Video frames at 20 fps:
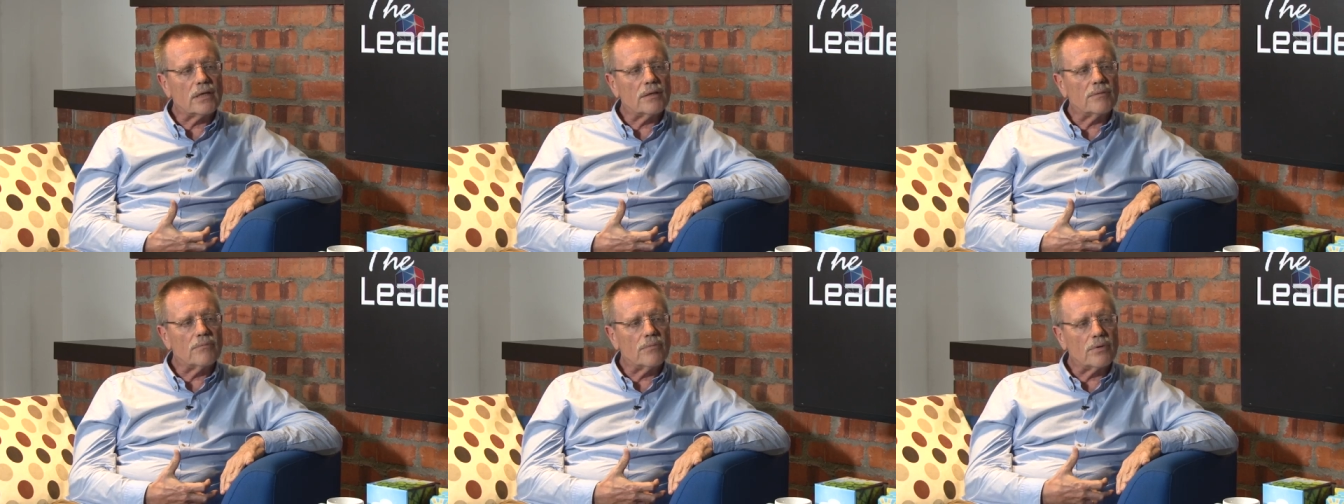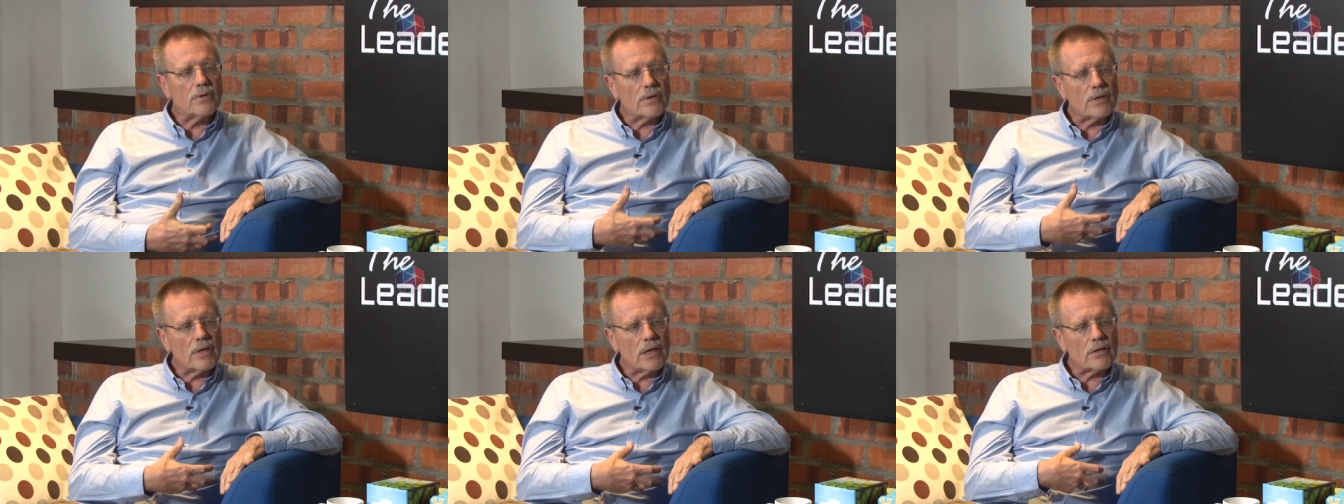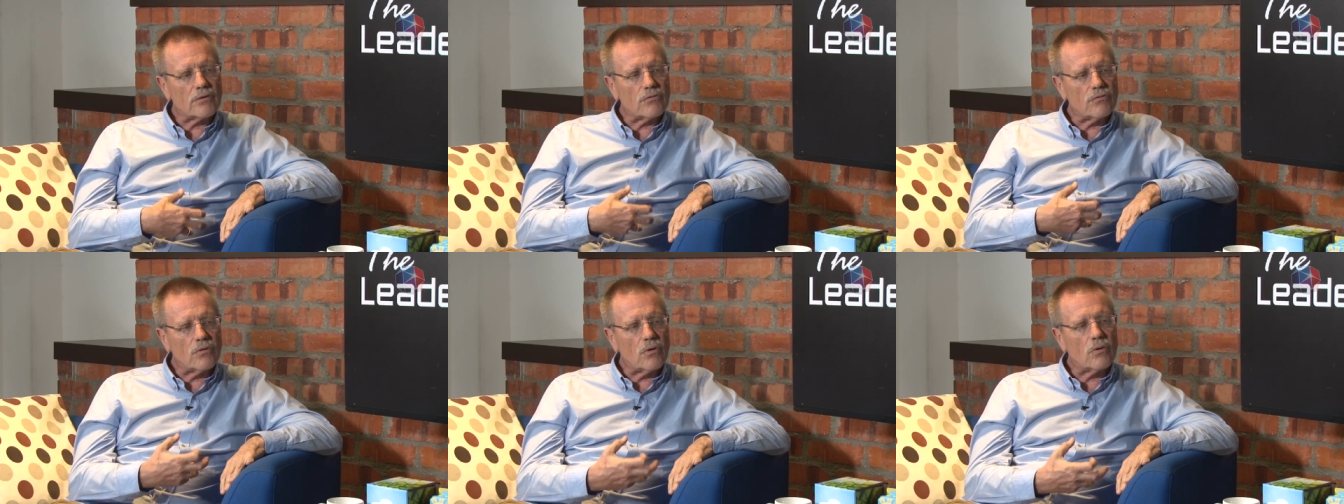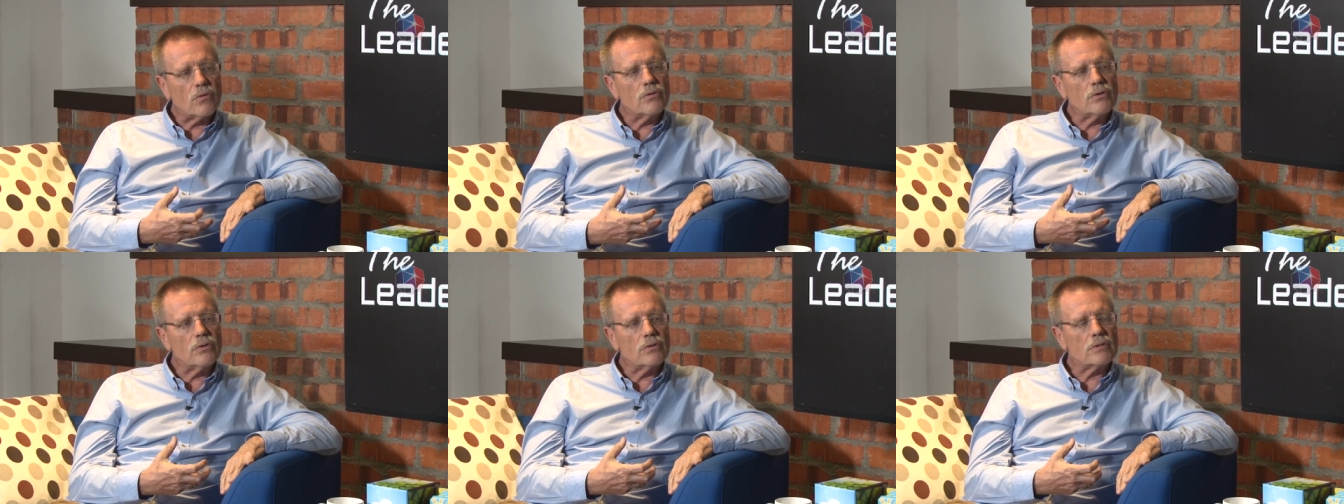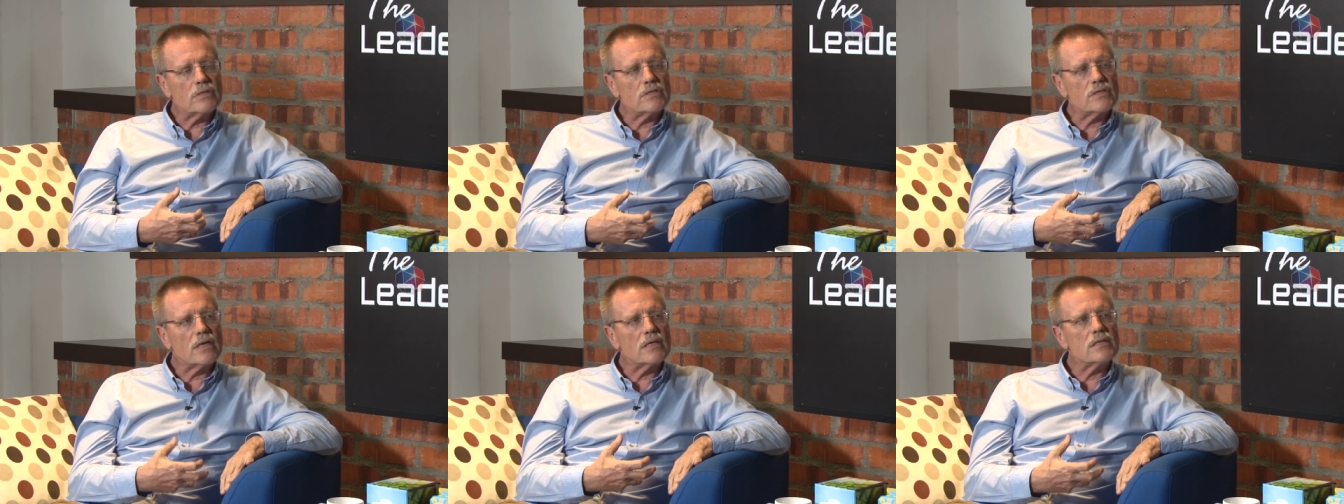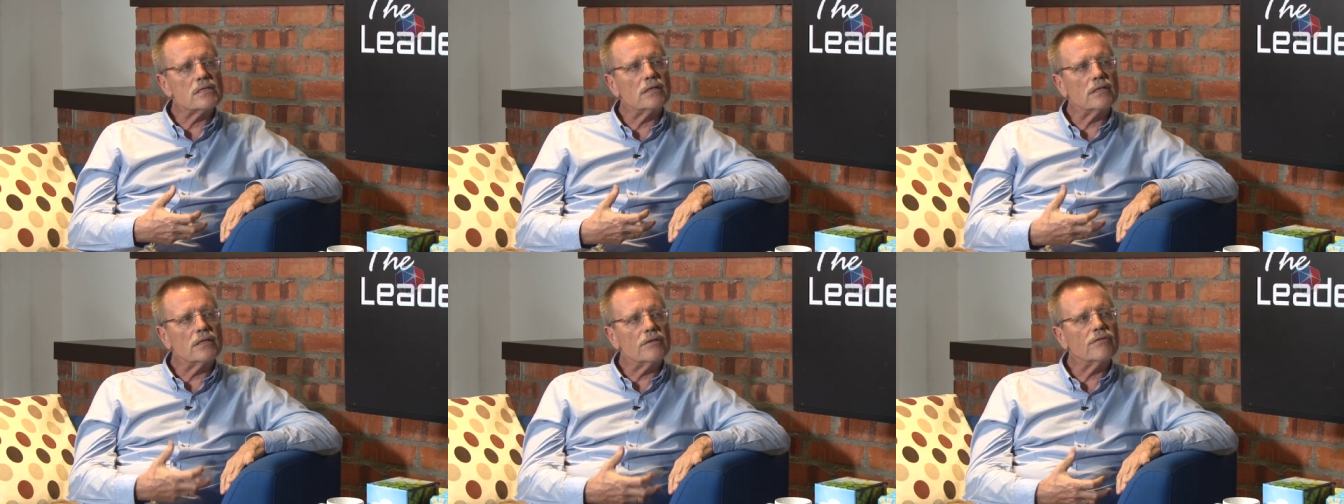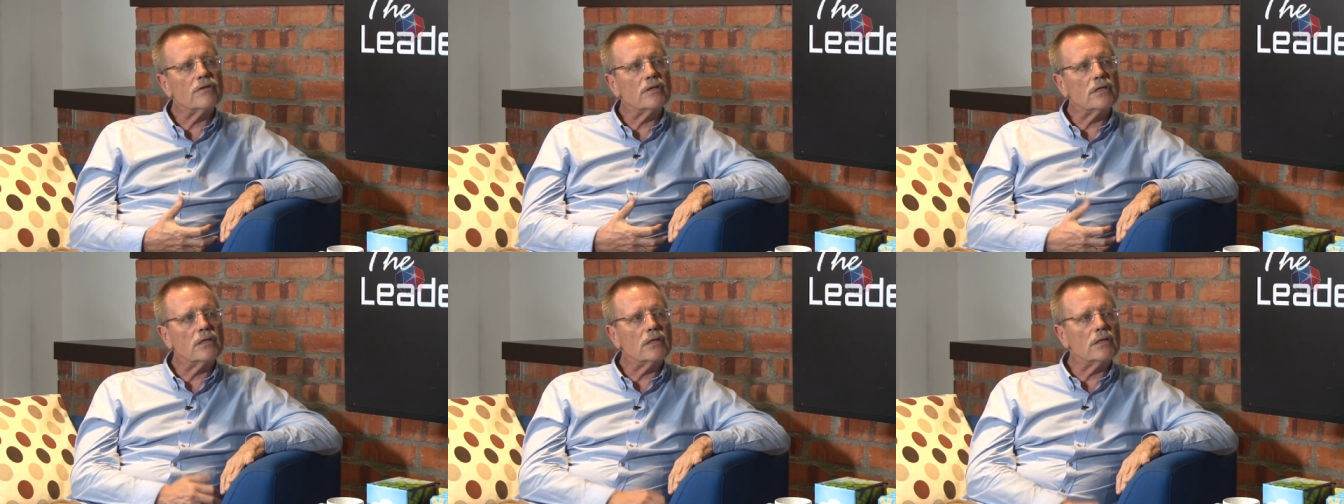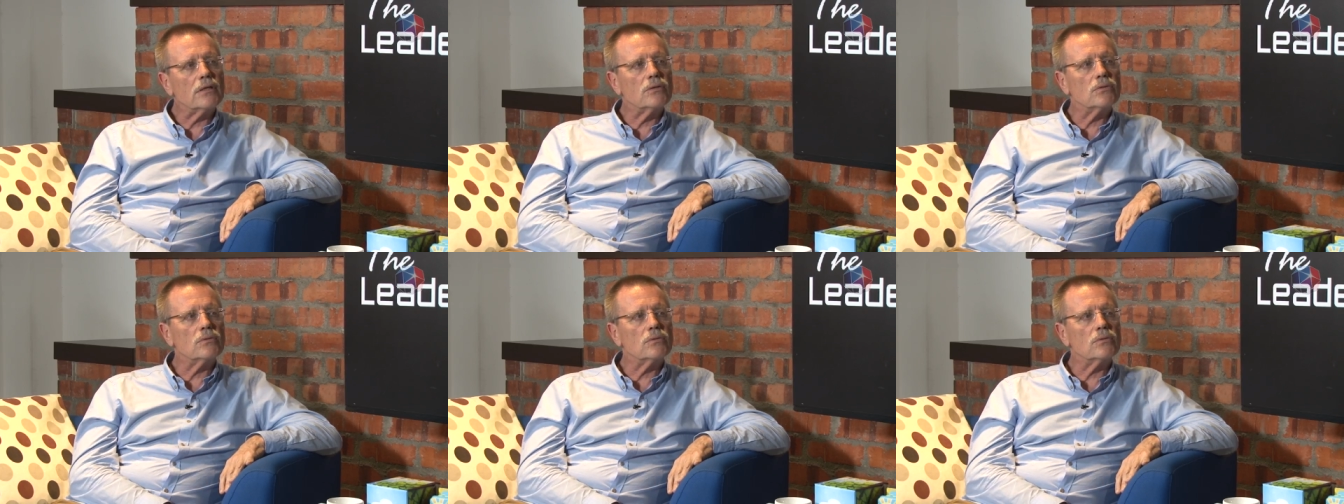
and grow your sensitivity